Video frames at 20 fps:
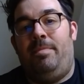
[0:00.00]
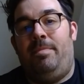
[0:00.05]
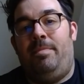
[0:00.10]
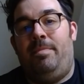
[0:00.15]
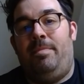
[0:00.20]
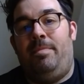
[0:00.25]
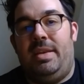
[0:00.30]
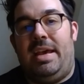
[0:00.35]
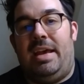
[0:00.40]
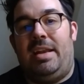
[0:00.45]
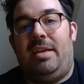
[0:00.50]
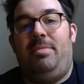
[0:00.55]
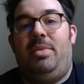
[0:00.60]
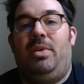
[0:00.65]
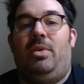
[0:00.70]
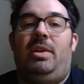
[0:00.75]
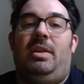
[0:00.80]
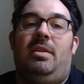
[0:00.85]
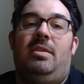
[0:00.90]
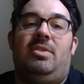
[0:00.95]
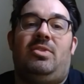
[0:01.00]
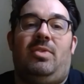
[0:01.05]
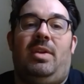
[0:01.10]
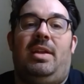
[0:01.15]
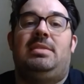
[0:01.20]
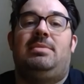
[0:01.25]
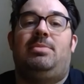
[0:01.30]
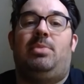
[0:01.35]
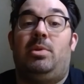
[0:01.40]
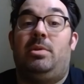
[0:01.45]
the net ability to
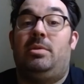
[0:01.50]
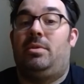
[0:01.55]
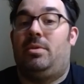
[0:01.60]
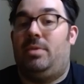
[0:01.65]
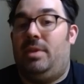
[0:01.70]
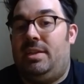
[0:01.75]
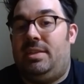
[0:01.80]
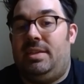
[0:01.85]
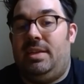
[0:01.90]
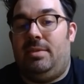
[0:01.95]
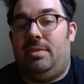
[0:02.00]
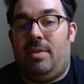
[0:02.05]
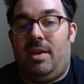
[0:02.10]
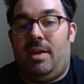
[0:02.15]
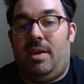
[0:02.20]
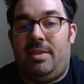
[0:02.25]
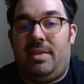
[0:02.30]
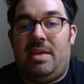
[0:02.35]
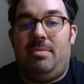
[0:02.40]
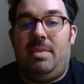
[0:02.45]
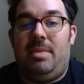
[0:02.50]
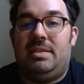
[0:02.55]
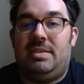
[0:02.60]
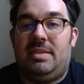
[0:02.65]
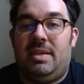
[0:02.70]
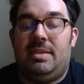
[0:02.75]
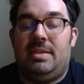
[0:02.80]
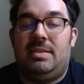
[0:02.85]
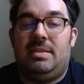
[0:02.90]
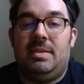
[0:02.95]
transport creatine, right? That makes
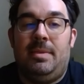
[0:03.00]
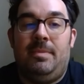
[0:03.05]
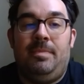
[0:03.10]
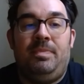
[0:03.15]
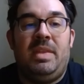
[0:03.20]
sense.